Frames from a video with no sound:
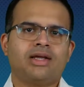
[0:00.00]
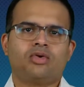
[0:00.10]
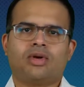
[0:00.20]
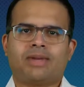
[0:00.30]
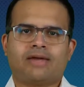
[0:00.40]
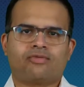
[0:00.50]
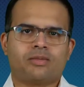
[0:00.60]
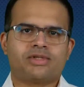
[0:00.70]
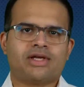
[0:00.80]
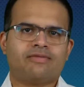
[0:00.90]
to a Platform
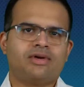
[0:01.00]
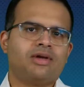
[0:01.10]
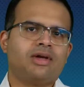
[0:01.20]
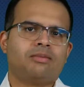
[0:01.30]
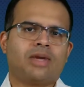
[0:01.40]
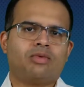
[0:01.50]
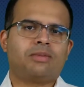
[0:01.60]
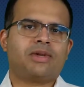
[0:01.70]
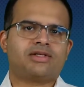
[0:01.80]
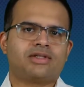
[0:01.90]
7 by
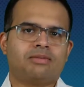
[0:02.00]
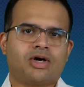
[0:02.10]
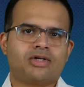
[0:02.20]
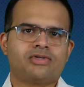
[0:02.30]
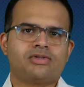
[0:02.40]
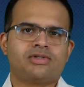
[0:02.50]
replacing the modules,